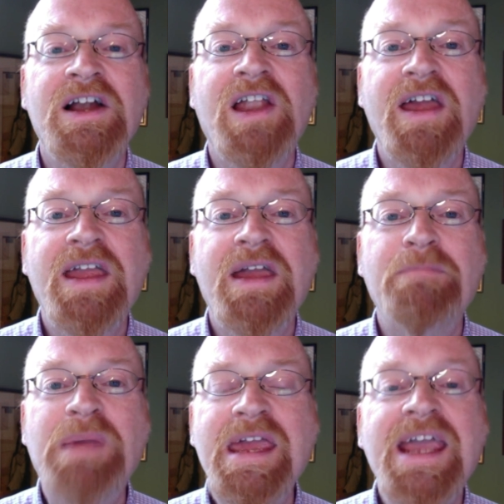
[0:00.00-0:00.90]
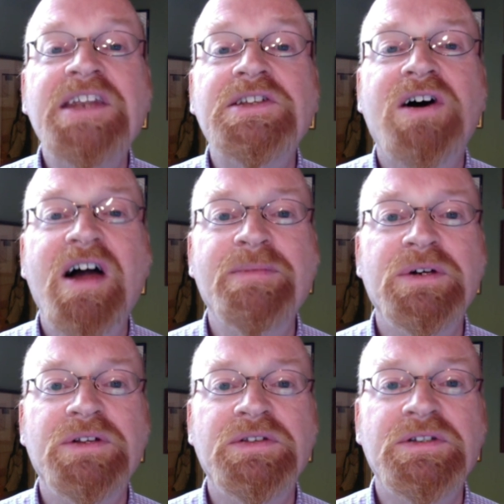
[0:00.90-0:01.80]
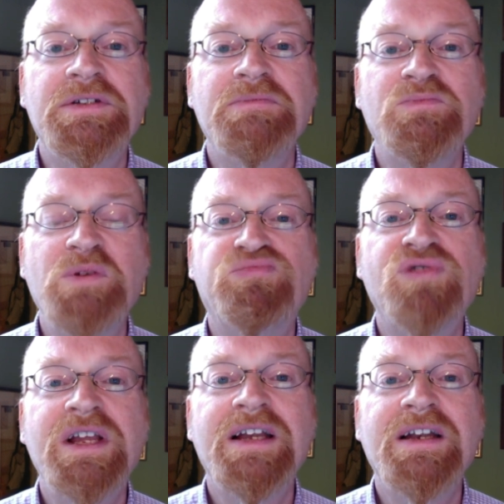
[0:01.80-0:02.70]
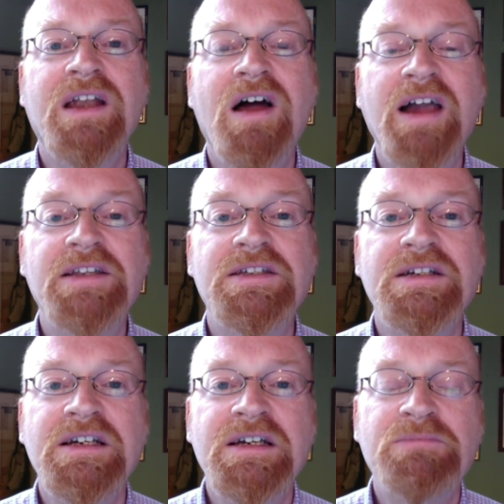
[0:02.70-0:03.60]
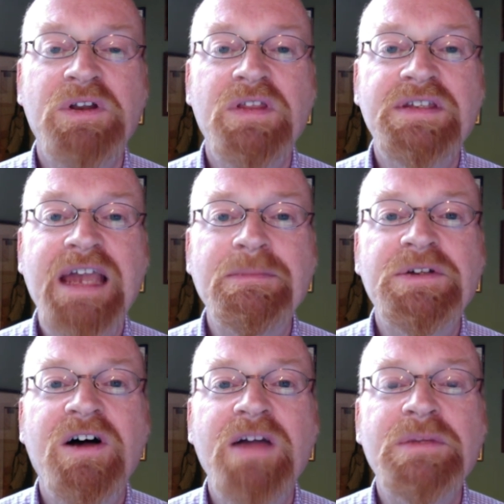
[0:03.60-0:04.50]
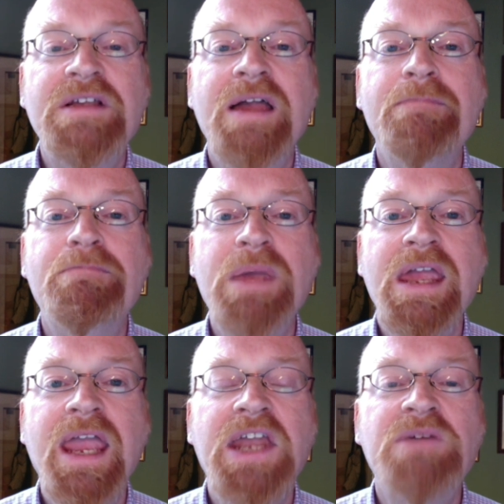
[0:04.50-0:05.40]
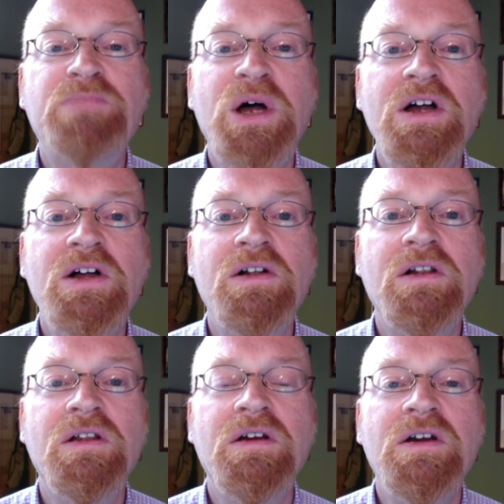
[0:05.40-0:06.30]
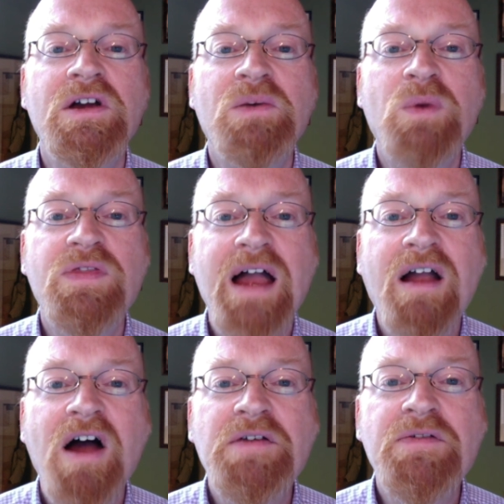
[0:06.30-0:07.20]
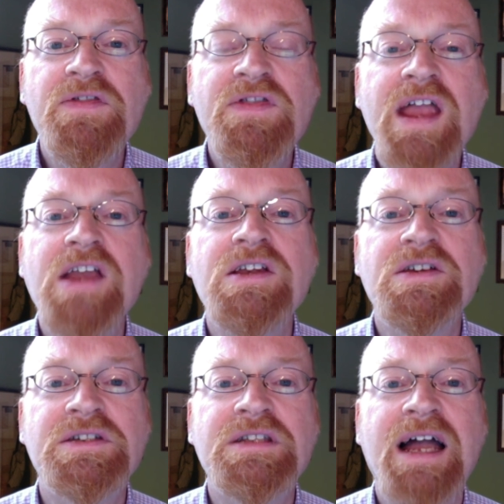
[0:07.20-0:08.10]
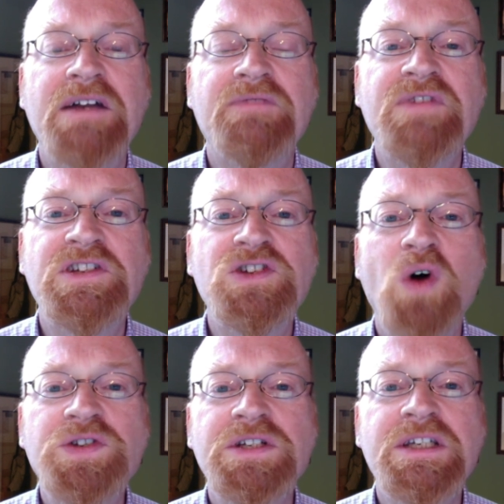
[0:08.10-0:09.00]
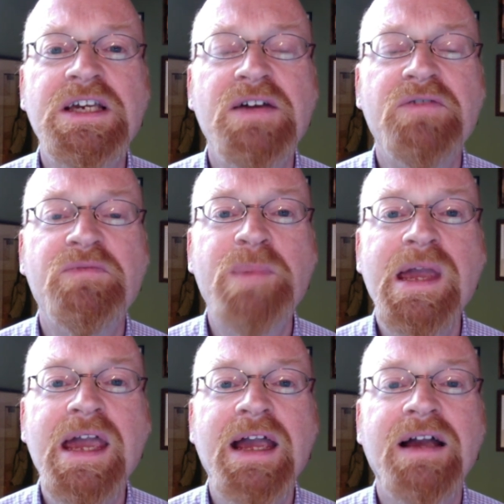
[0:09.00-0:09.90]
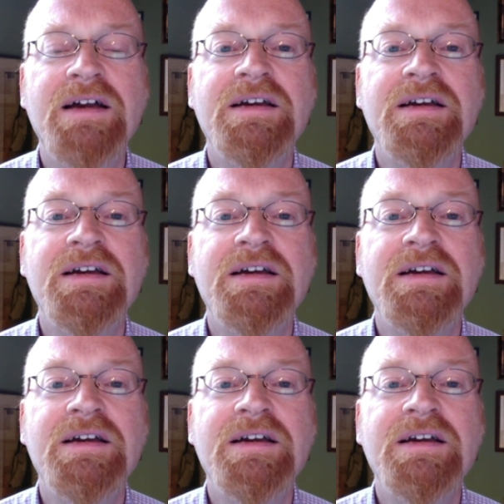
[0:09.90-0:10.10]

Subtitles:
like being in a diamond with brilliant light, but at the same time as like being in a pearl with that kind of thickness, that viscosity of being.